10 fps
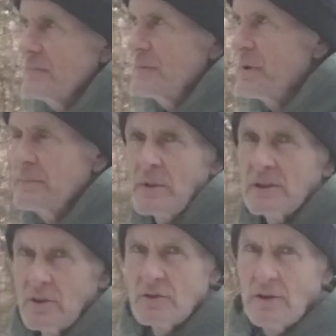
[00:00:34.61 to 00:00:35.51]
People
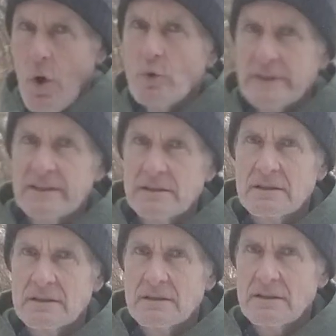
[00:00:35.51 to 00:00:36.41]
are only
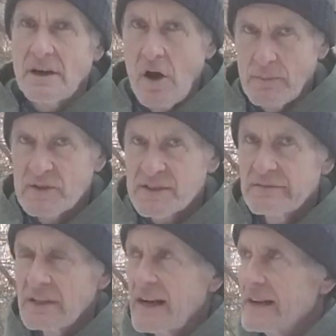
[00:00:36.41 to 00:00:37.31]
almost
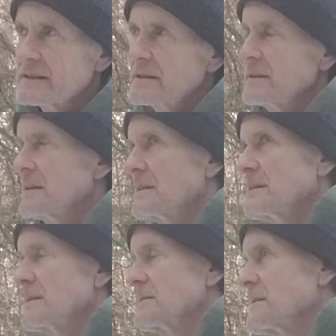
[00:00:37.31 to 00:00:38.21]
civilized
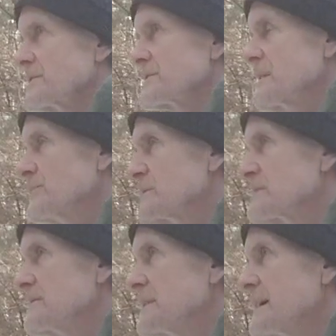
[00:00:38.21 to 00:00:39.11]
or somewhat
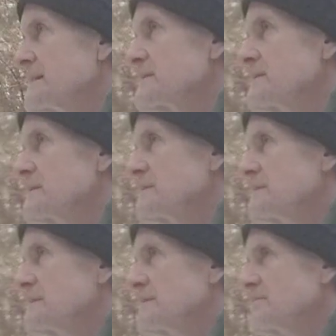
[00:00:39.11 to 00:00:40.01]
civilized.
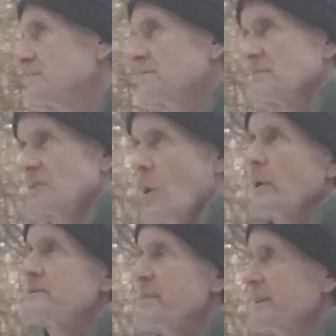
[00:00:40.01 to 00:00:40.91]

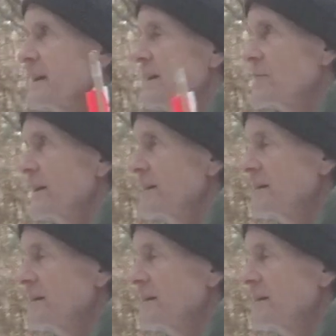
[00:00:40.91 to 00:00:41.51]
Always been that way.